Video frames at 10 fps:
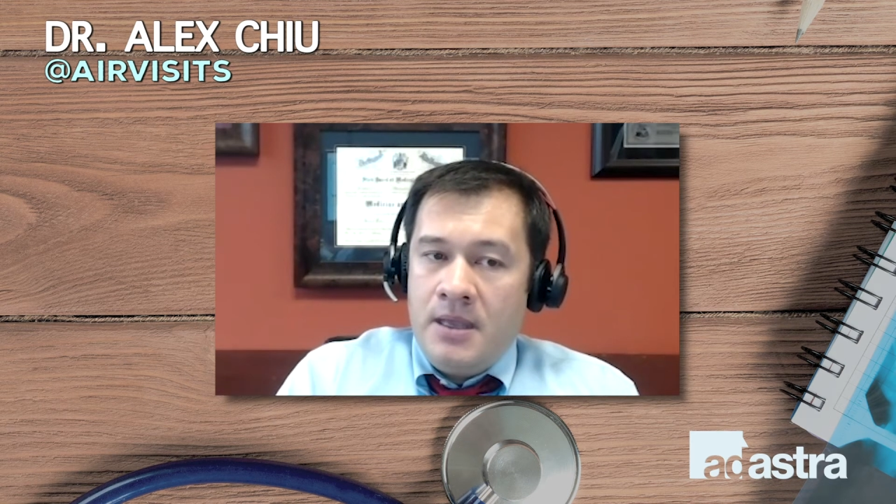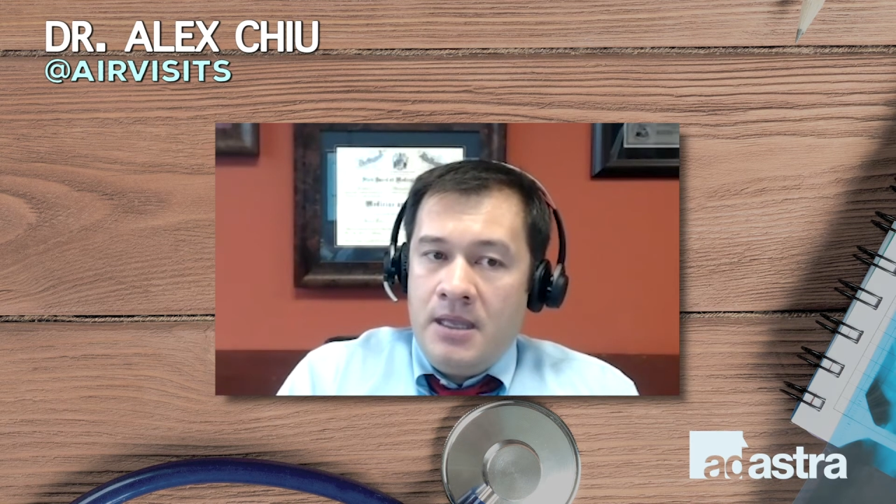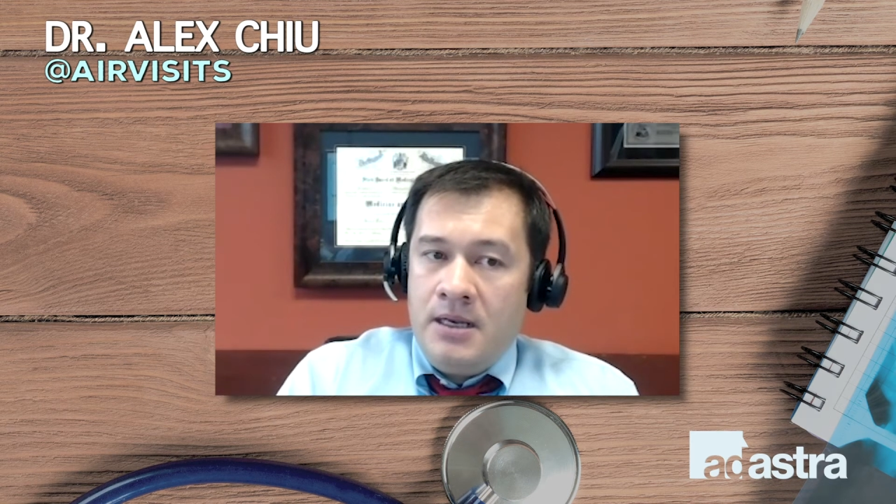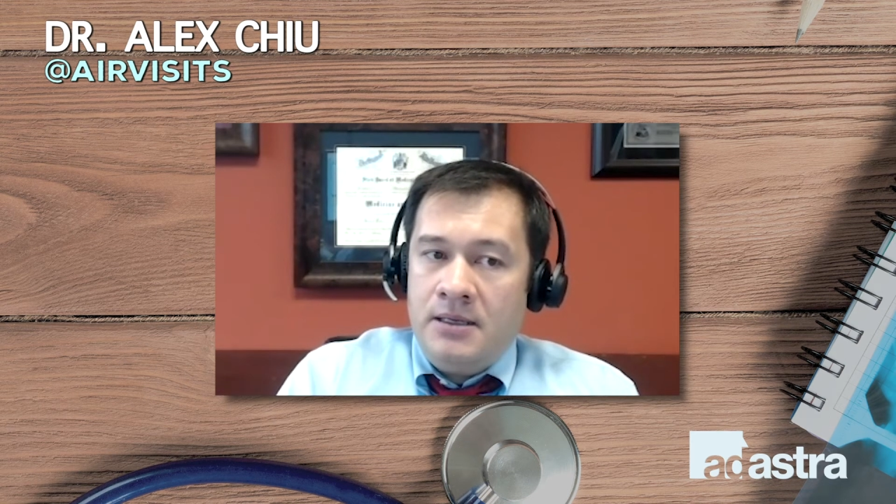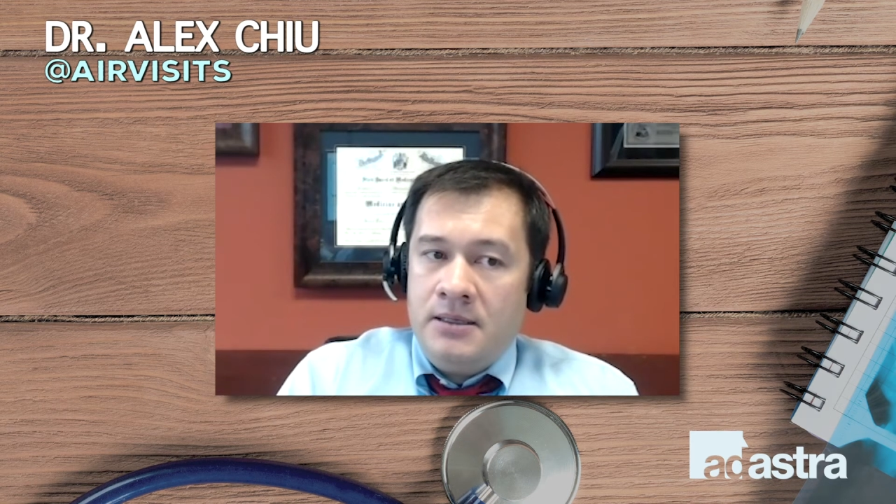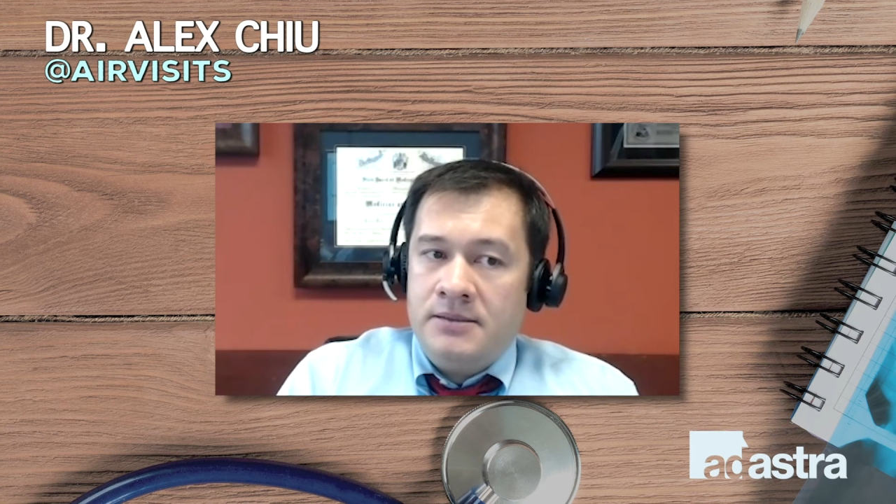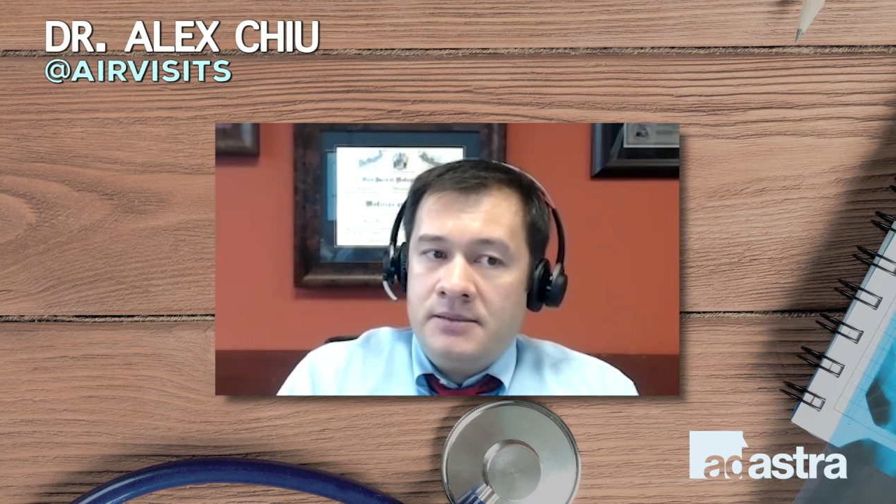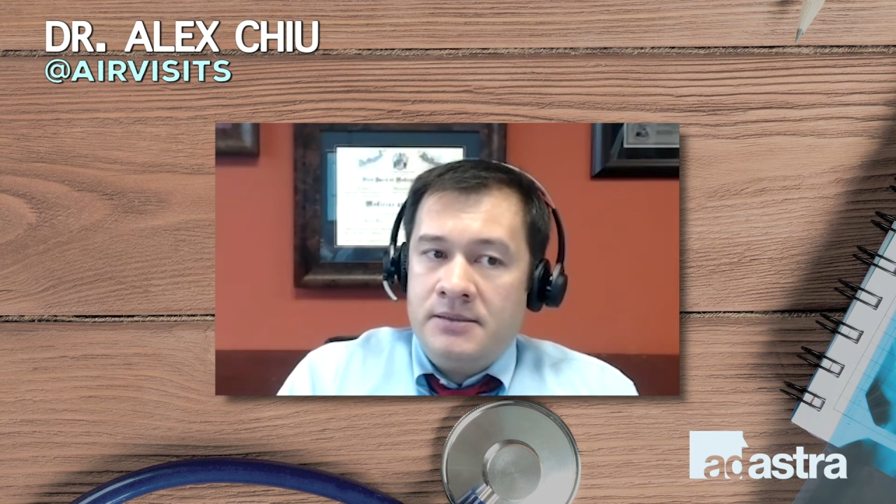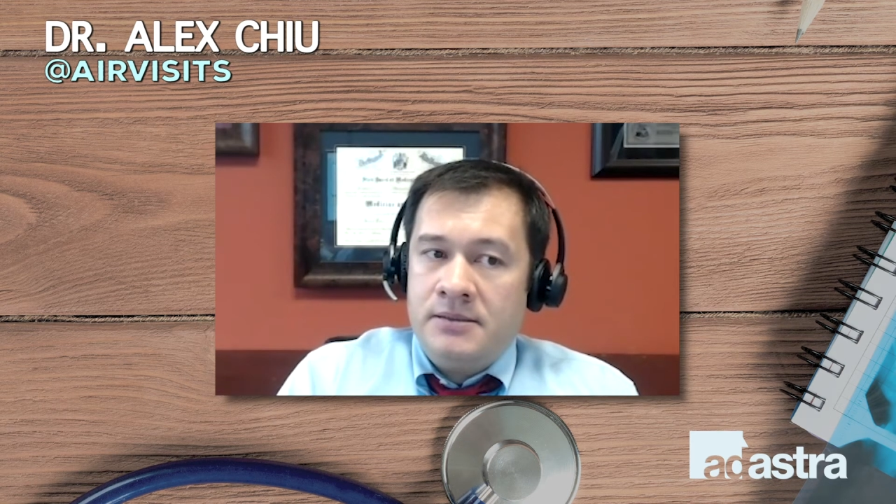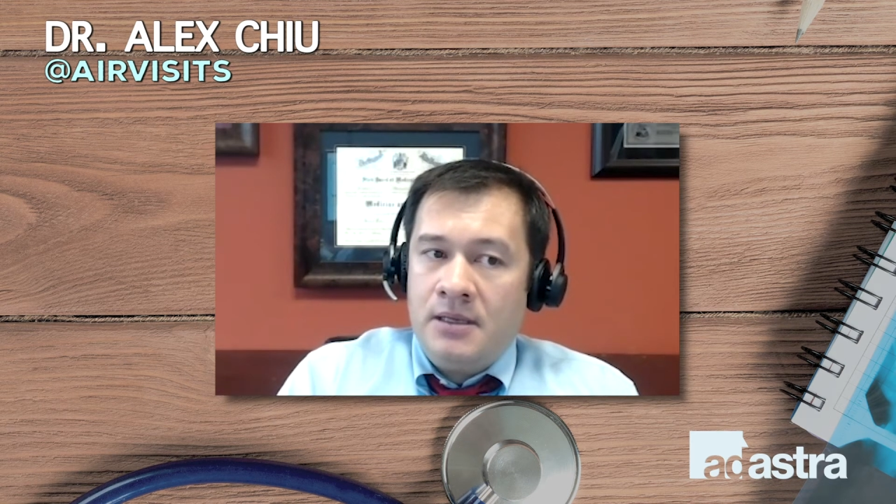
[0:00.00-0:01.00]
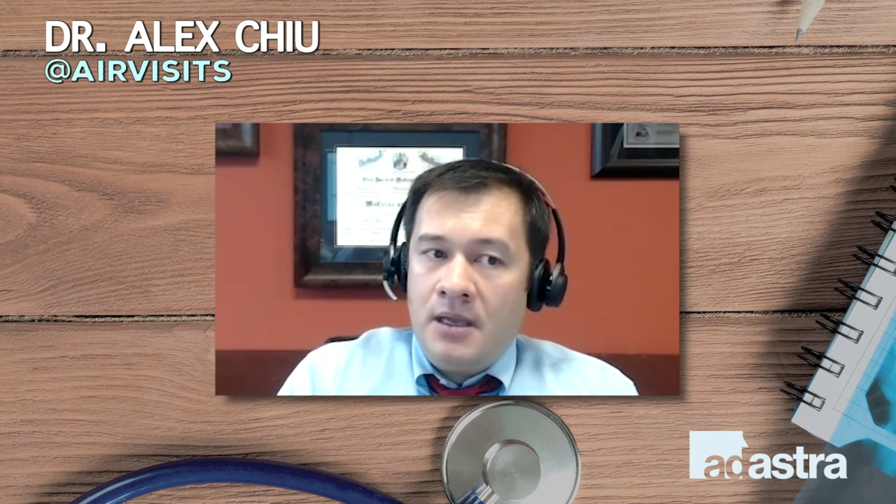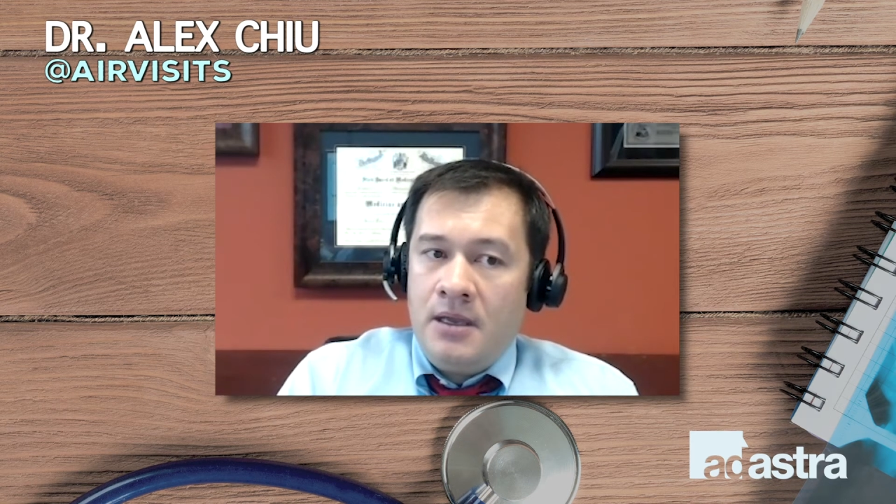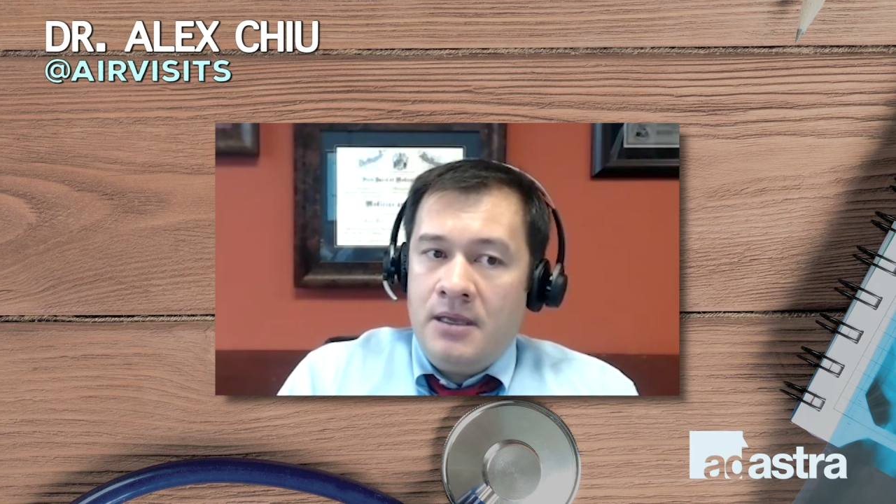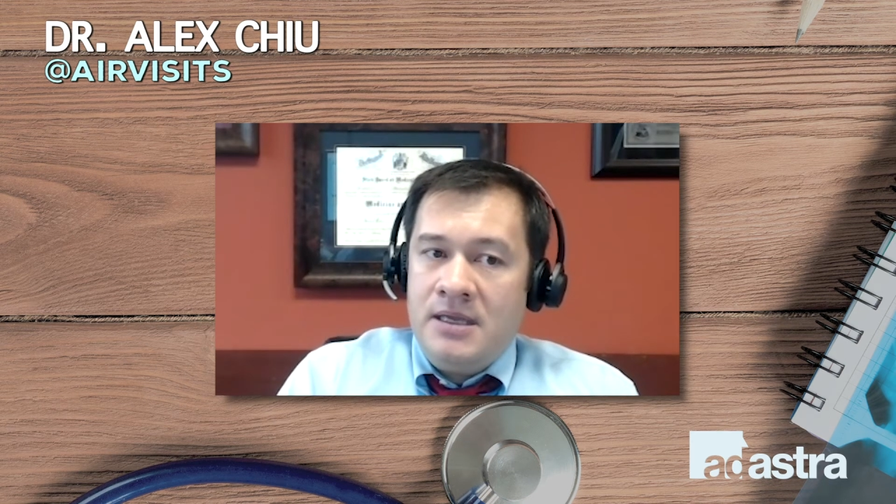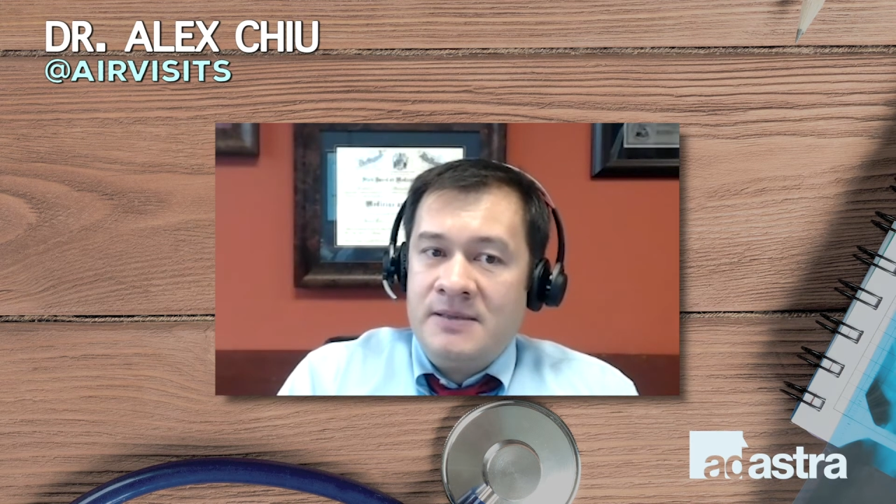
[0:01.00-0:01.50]
It is
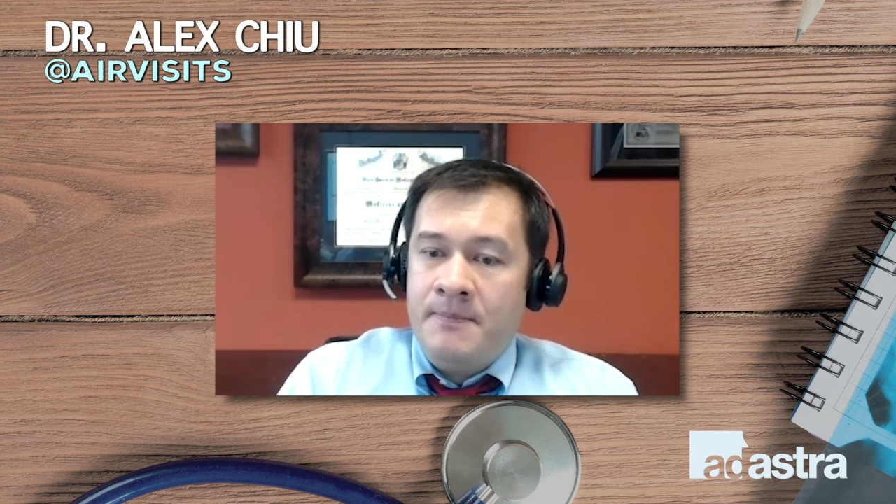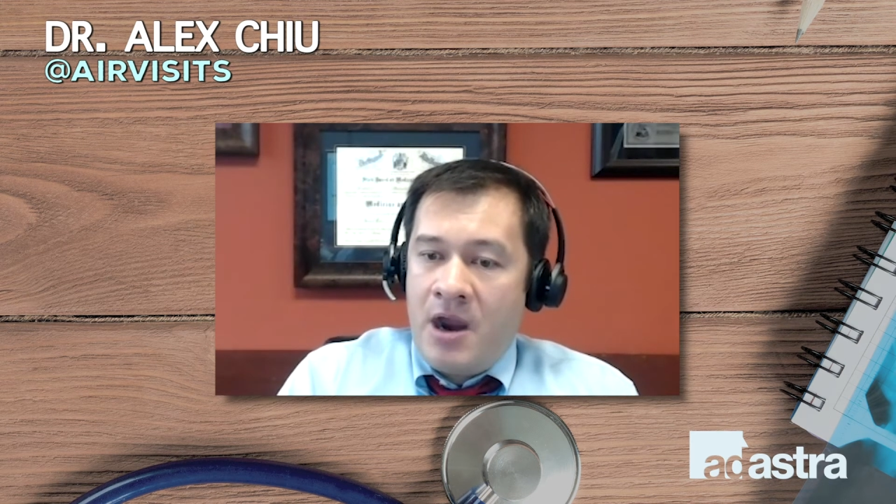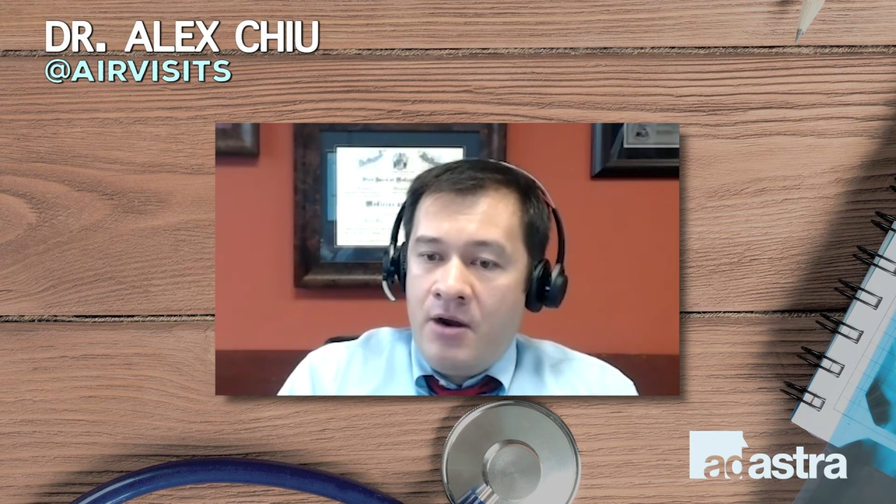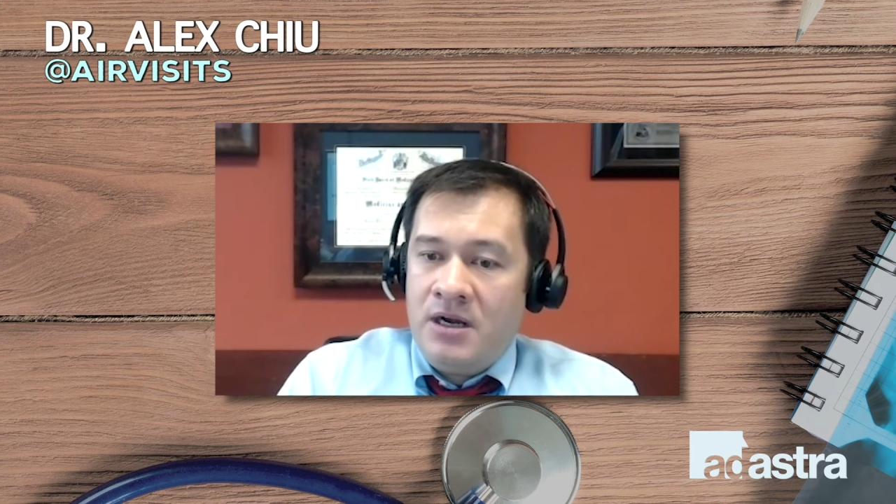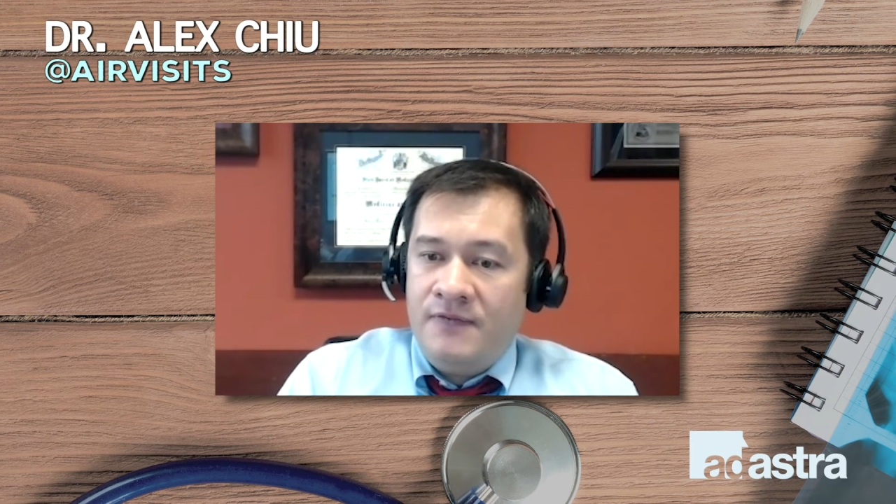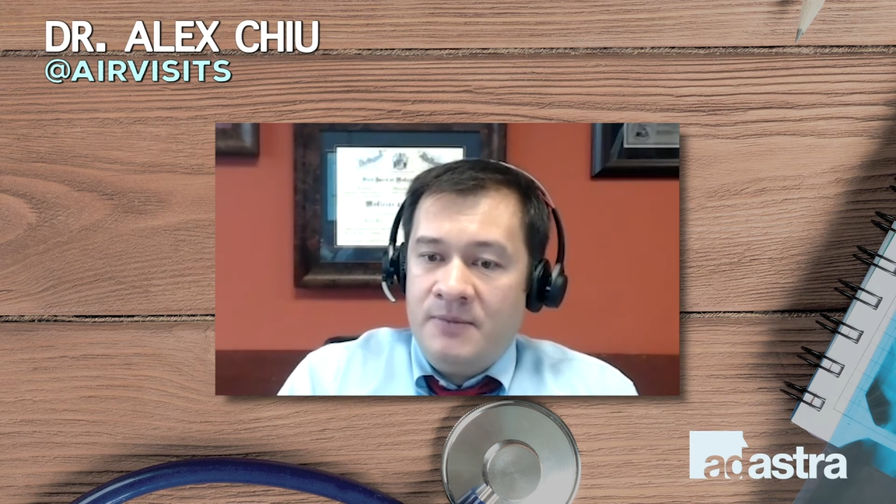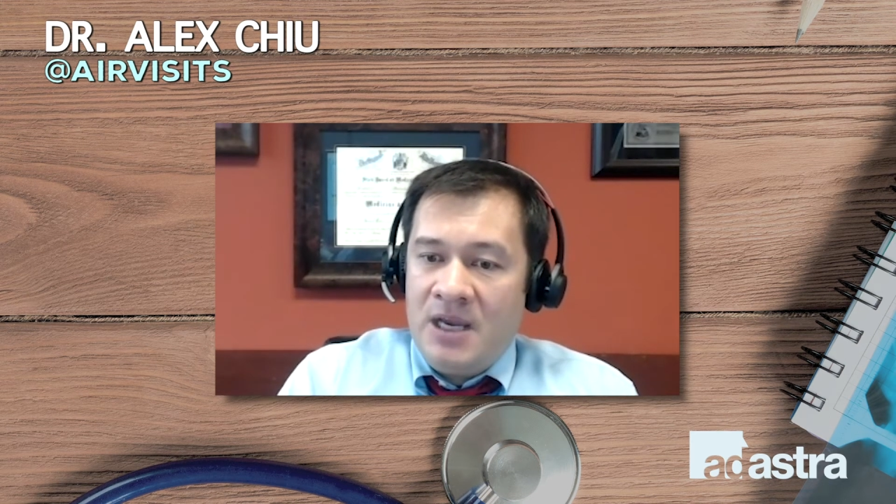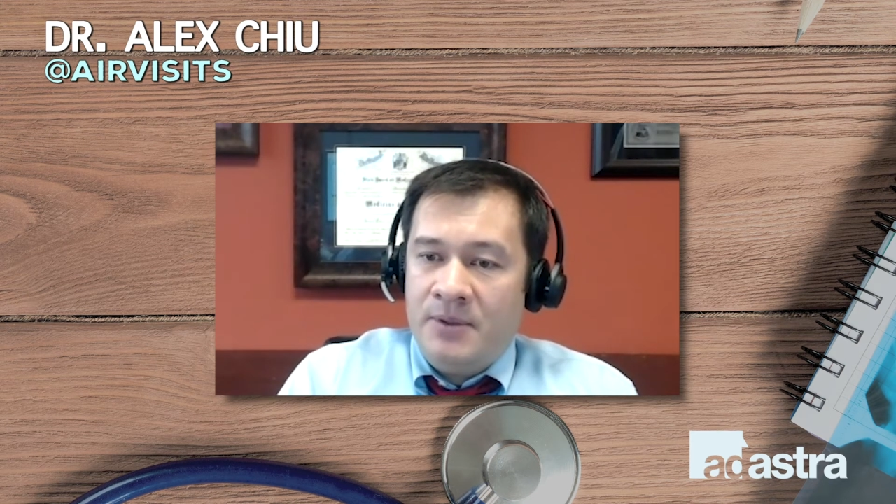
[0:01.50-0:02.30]
imperative to be